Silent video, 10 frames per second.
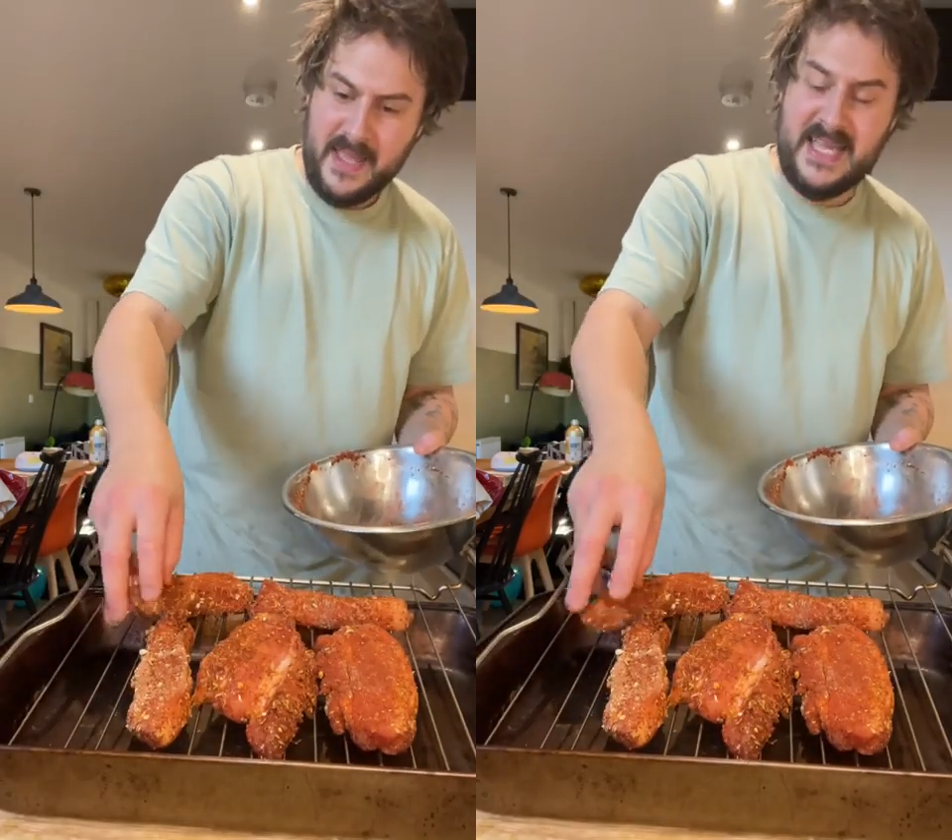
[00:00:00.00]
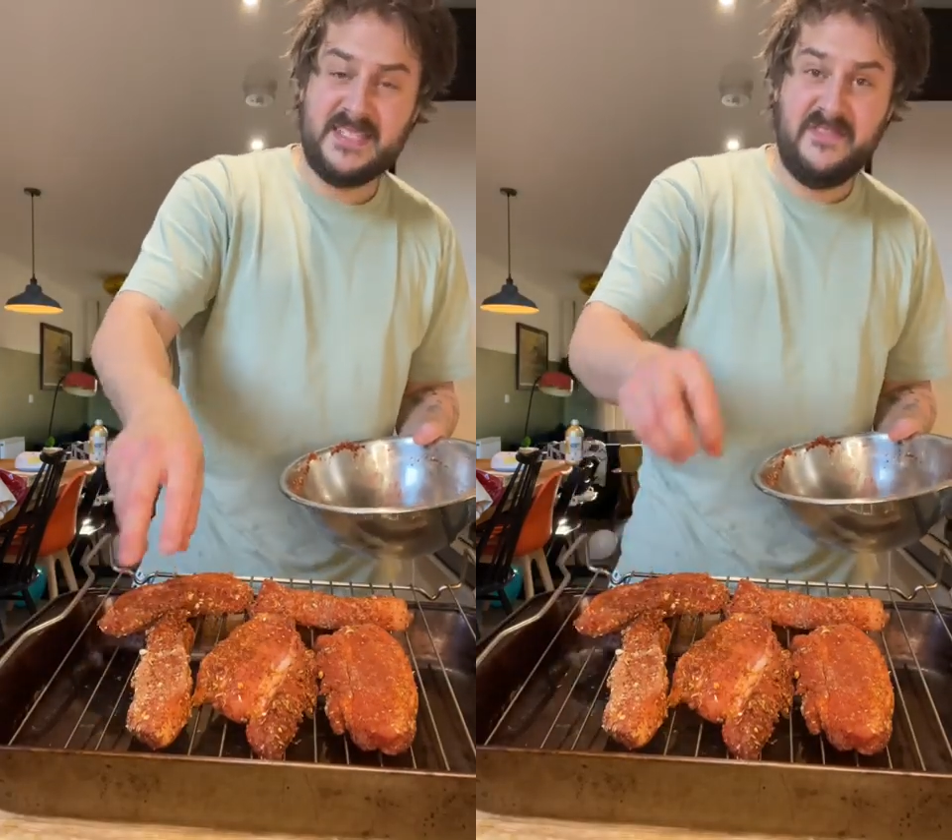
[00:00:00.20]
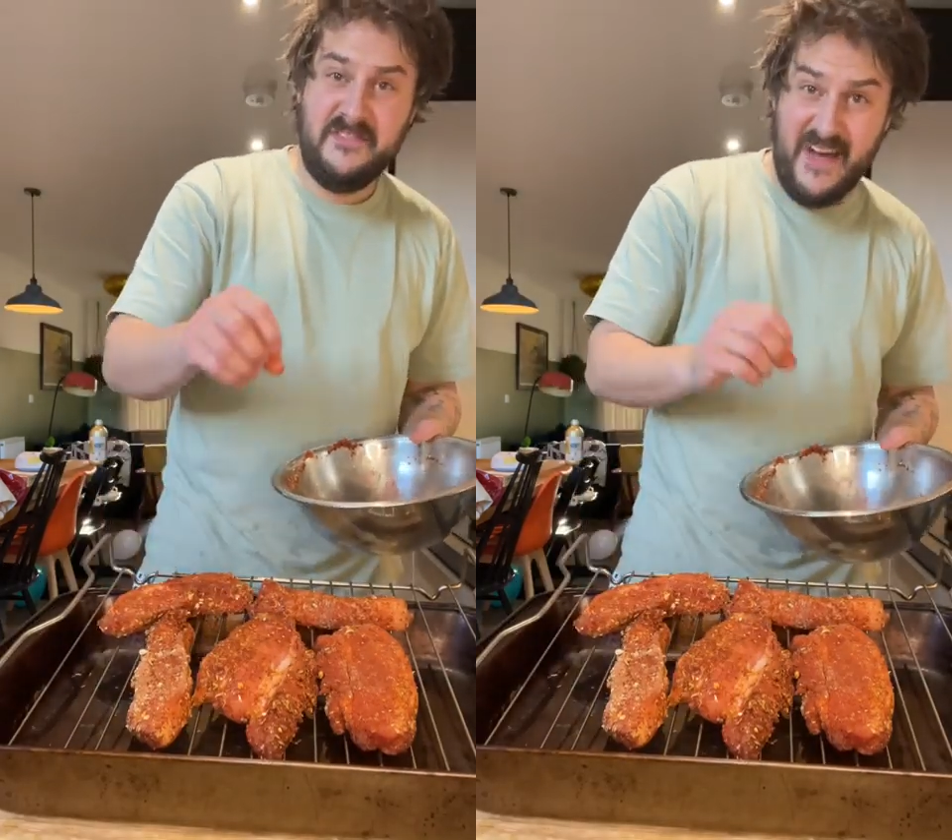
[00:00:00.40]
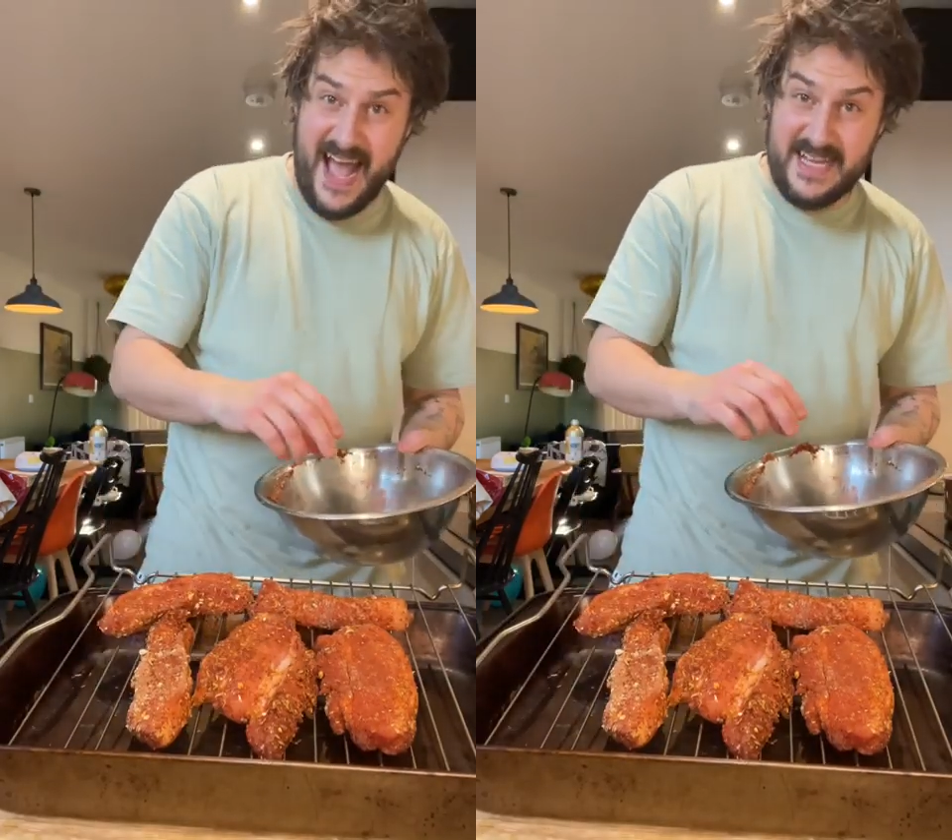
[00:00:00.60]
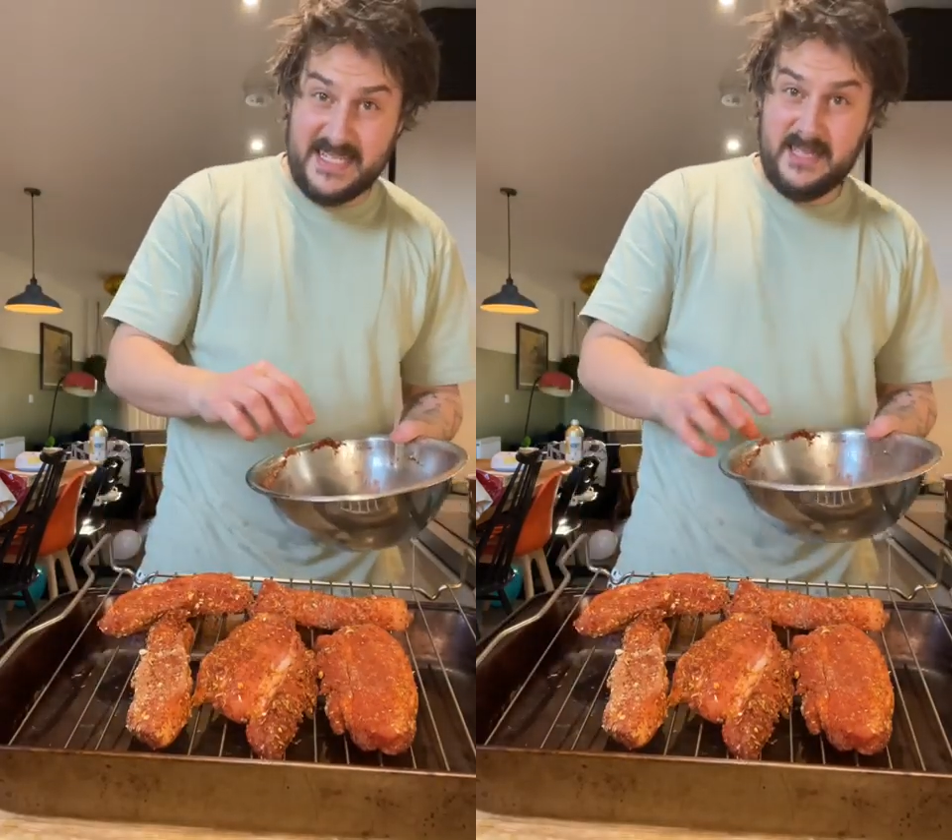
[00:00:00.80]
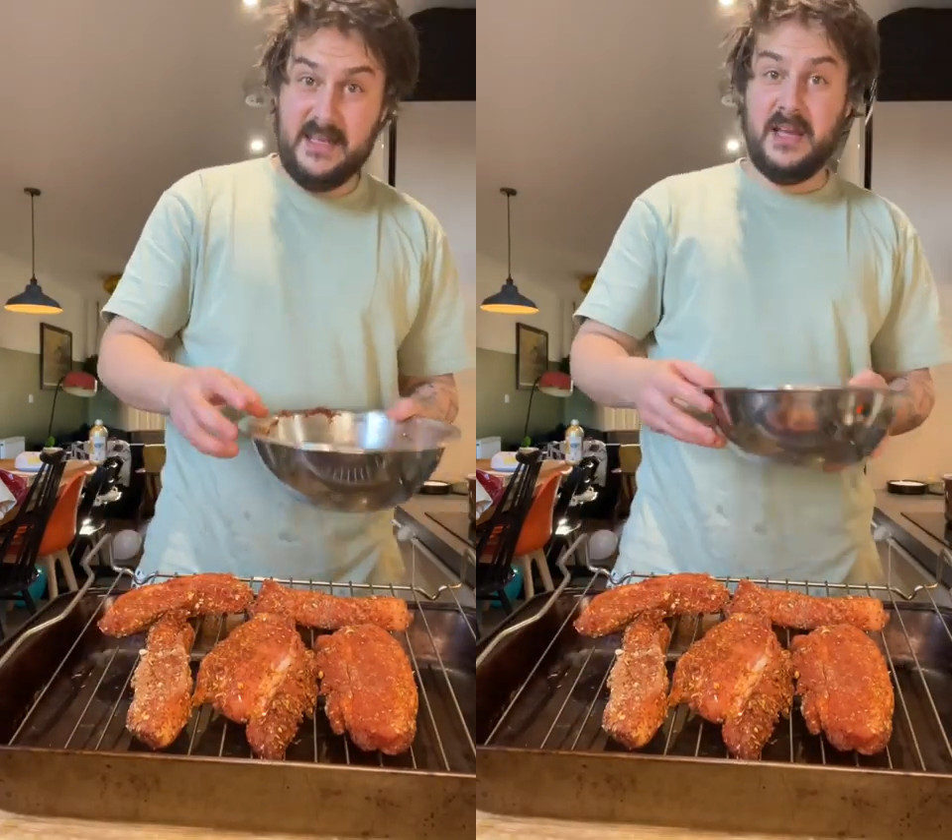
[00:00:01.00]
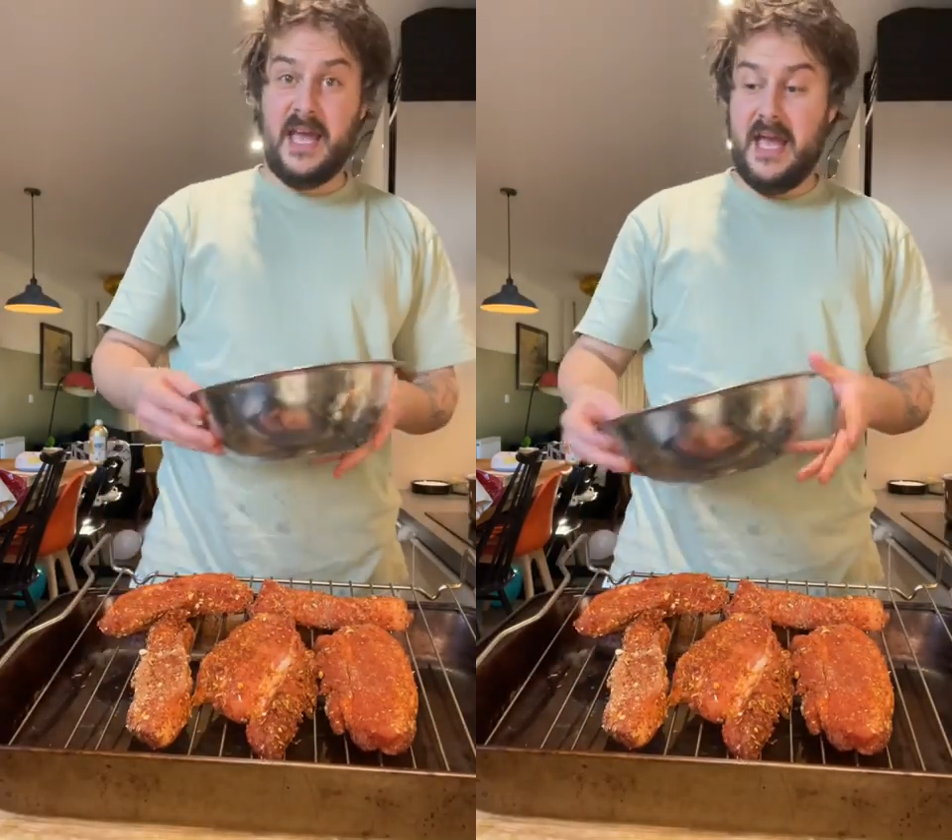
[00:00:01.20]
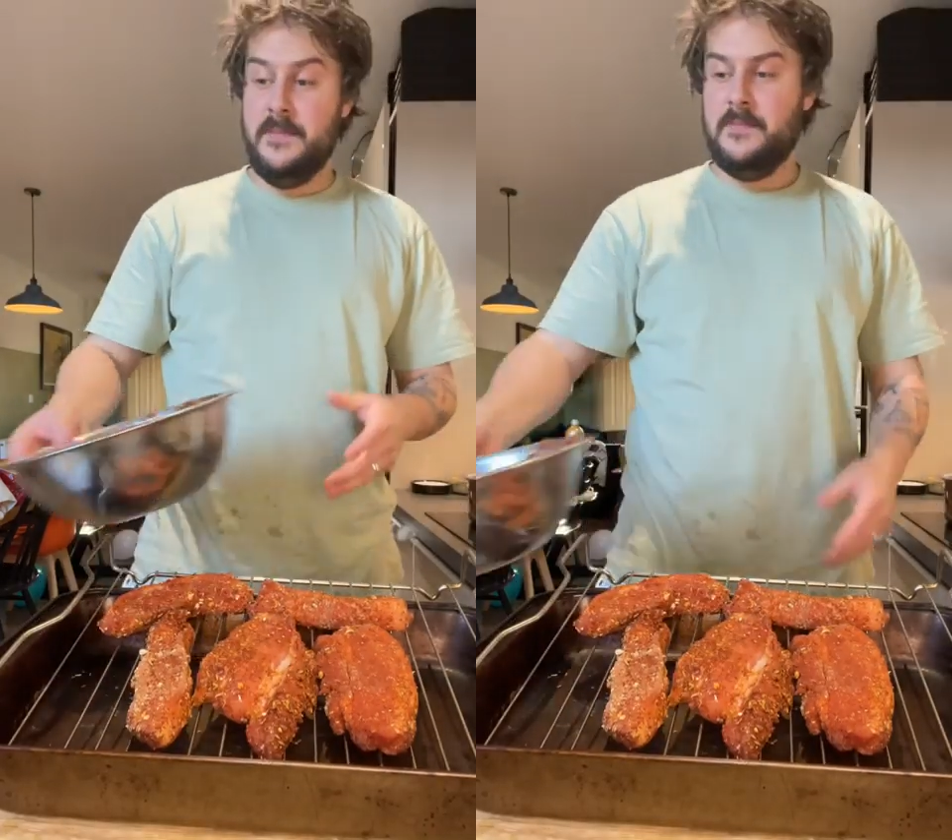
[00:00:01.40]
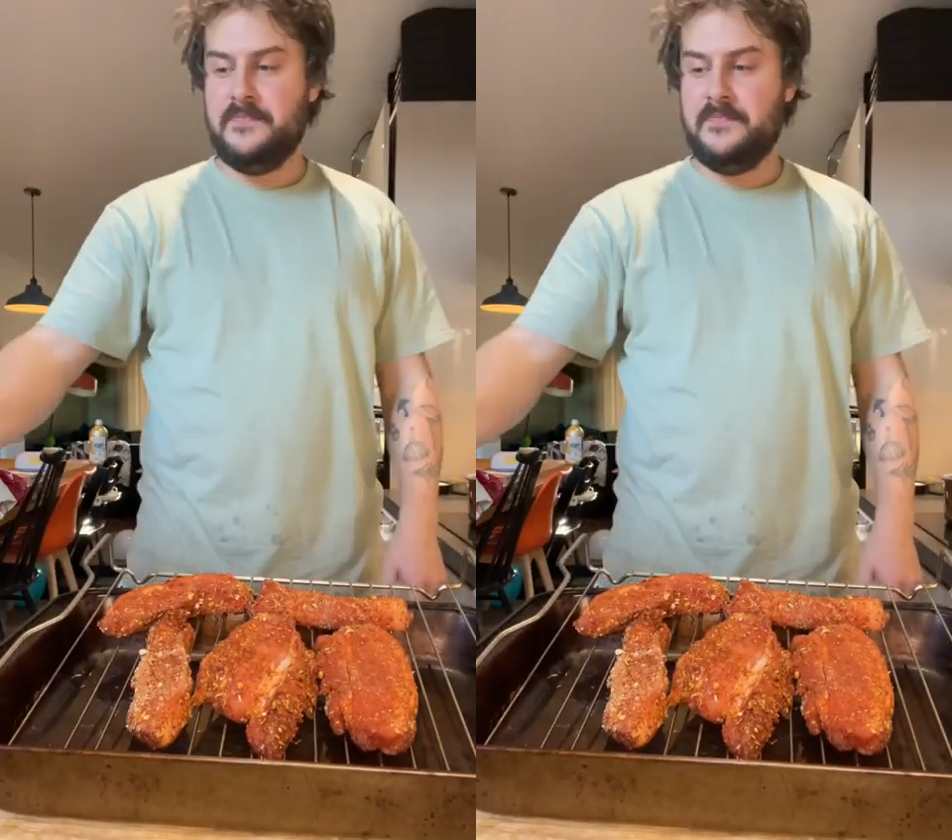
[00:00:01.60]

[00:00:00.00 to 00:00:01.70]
is fat, okay?